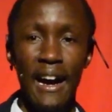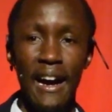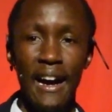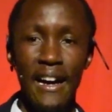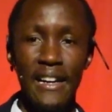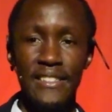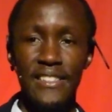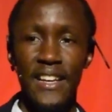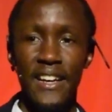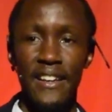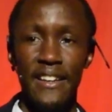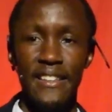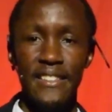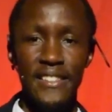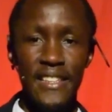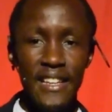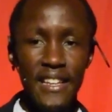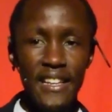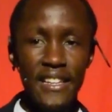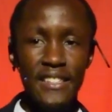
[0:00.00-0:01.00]
as a
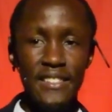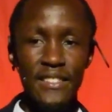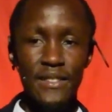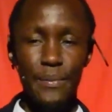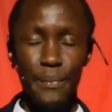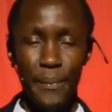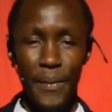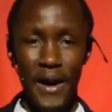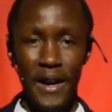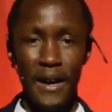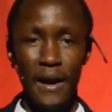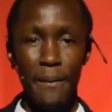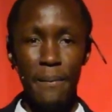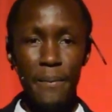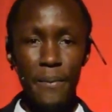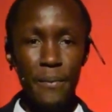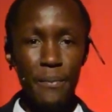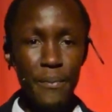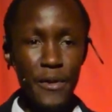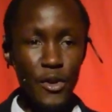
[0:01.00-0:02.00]
resilience backup,
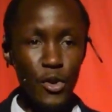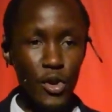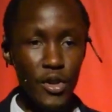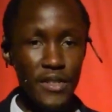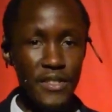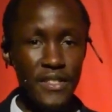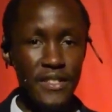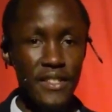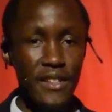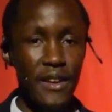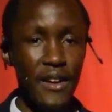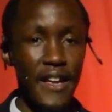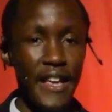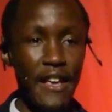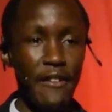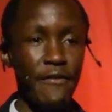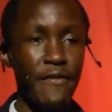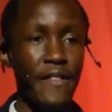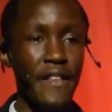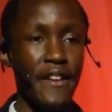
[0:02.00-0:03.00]
because if
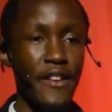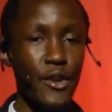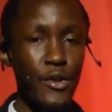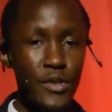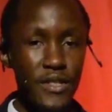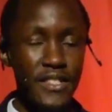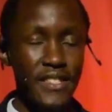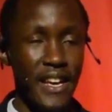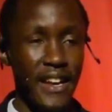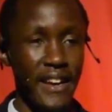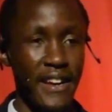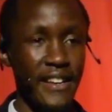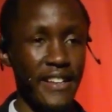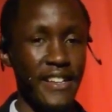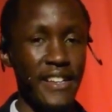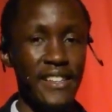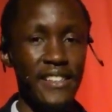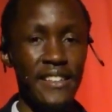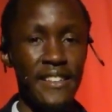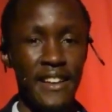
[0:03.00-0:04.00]
the youths are
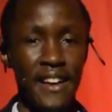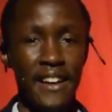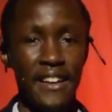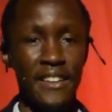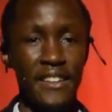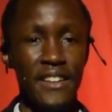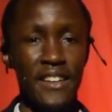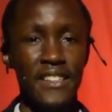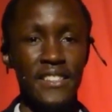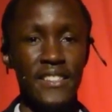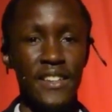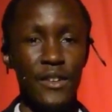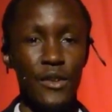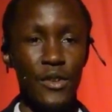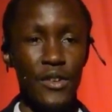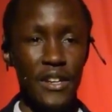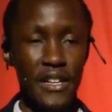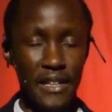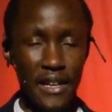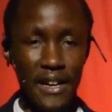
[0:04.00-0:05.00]
engaged in
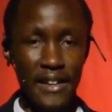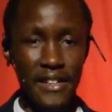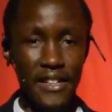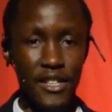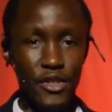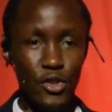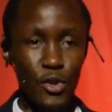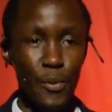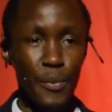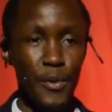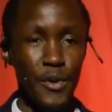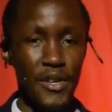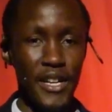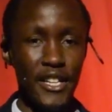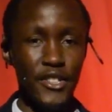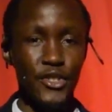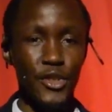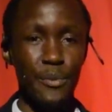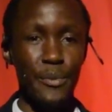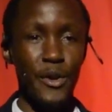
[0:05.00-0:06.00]
agricultural
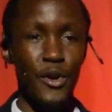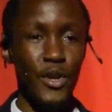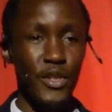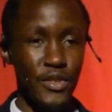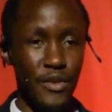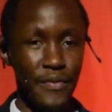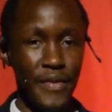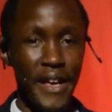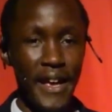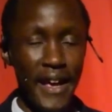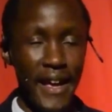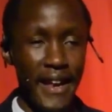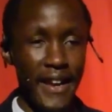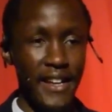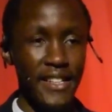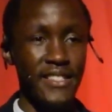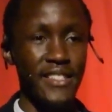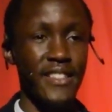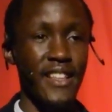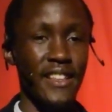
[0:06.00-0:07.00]
production, because of the
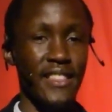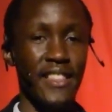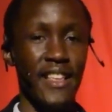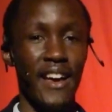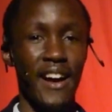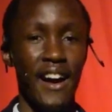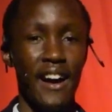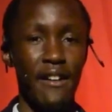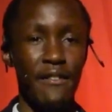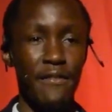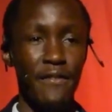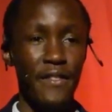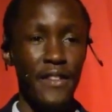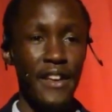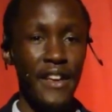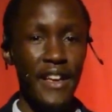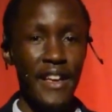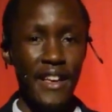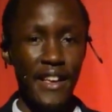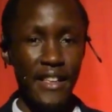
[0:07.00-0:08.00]
energy that they have
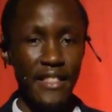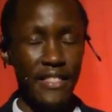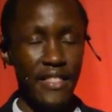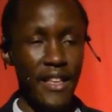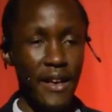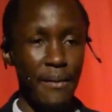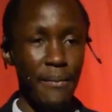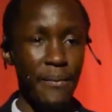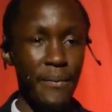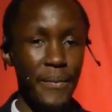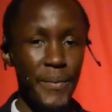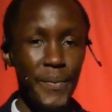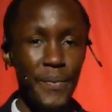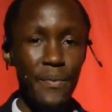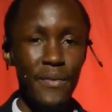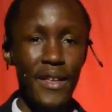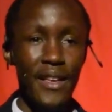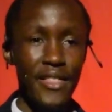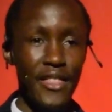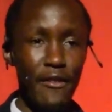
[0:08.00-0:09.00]
in them,
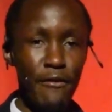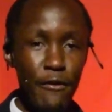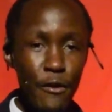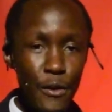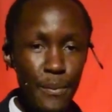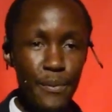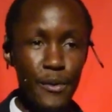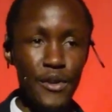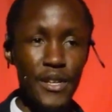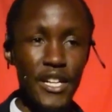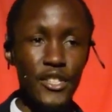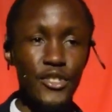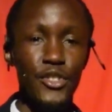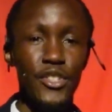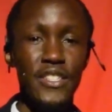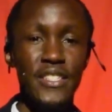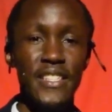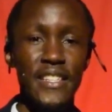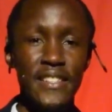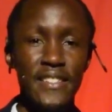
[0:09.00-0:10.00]
the food production
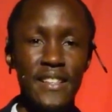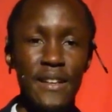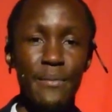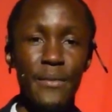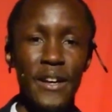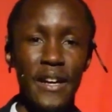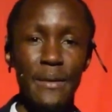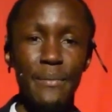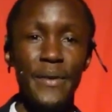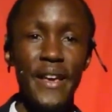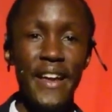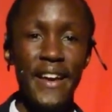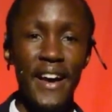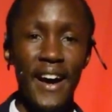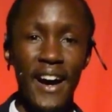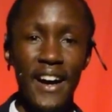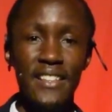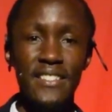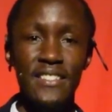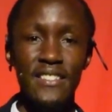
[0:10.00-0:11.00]
system can be
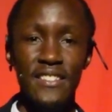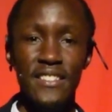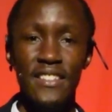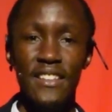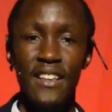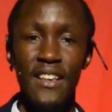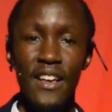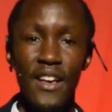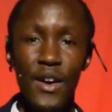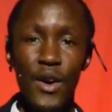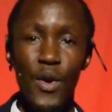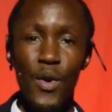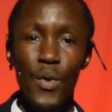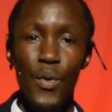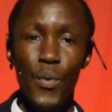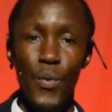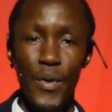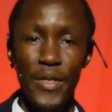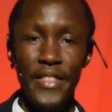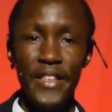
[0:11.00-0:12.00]
enhanced
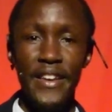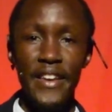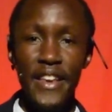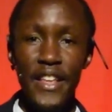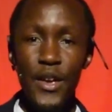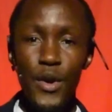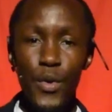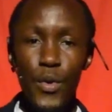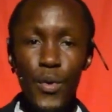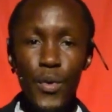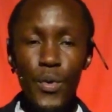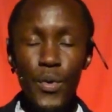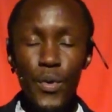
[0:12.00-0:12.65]
with new